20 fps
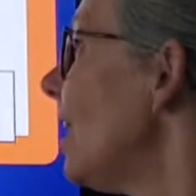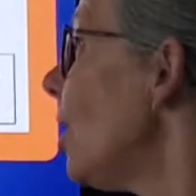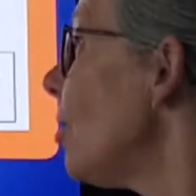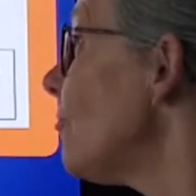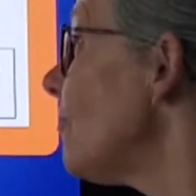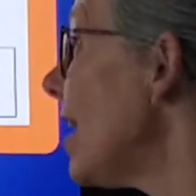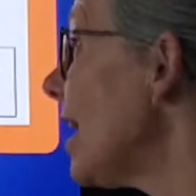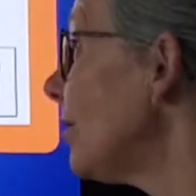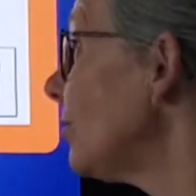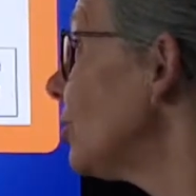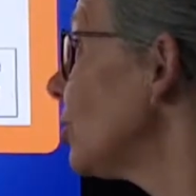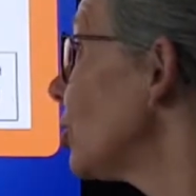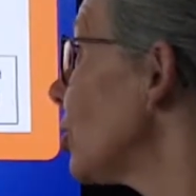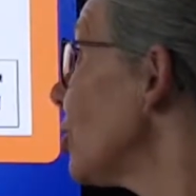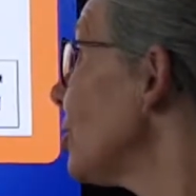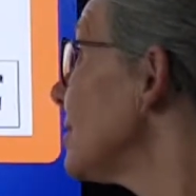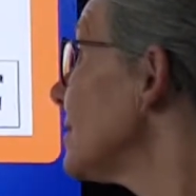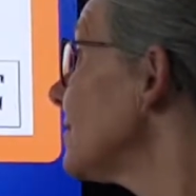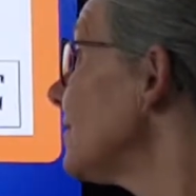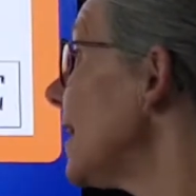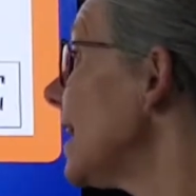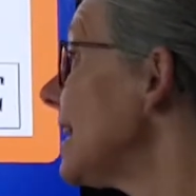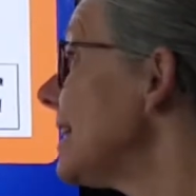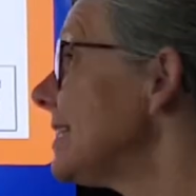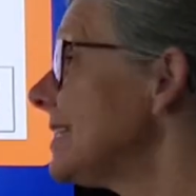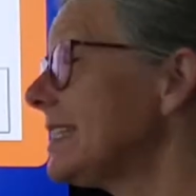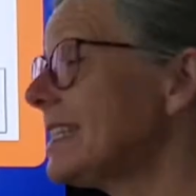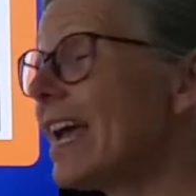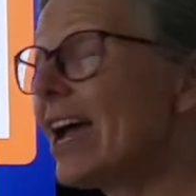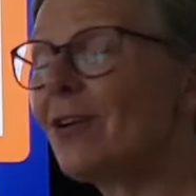Around the girl's
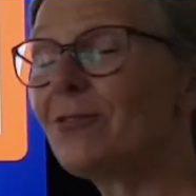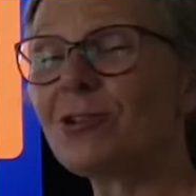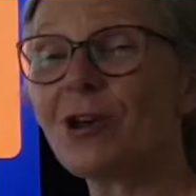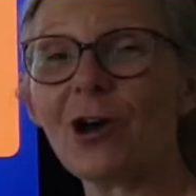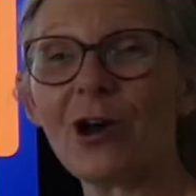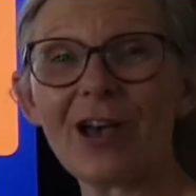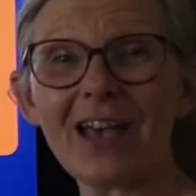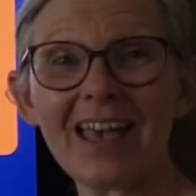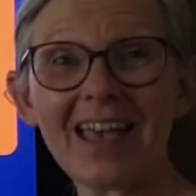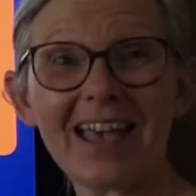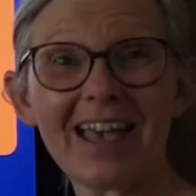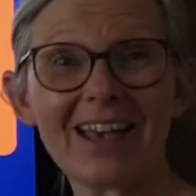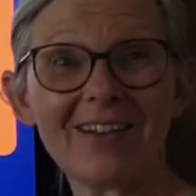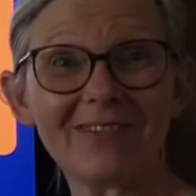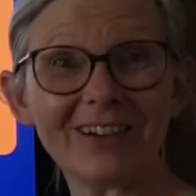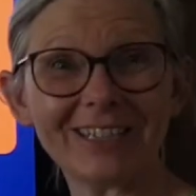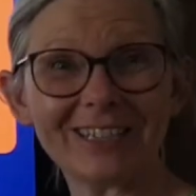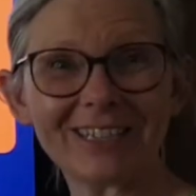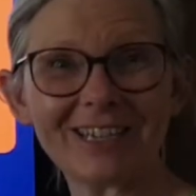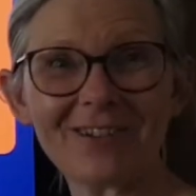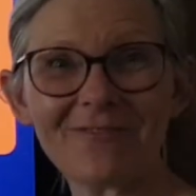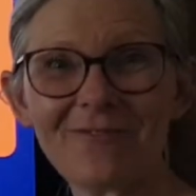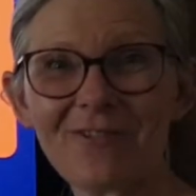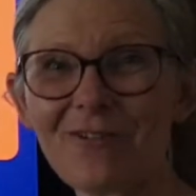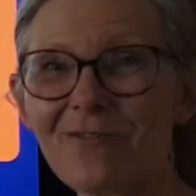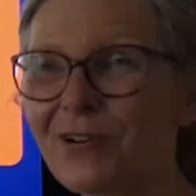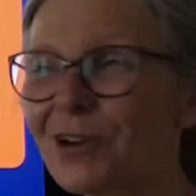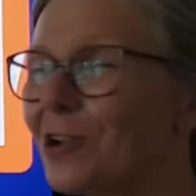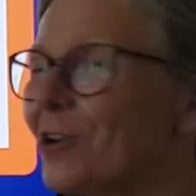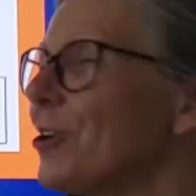face, down her hair and give
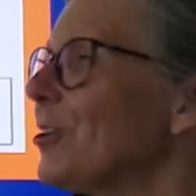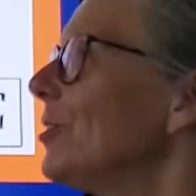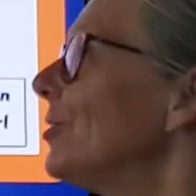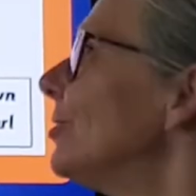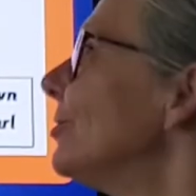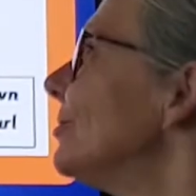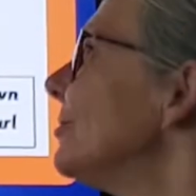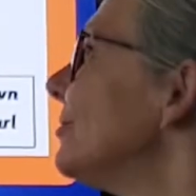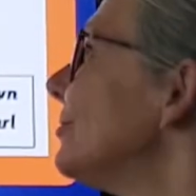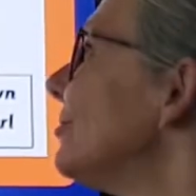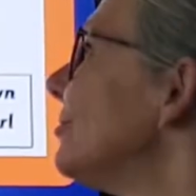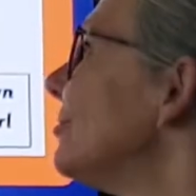her a curl.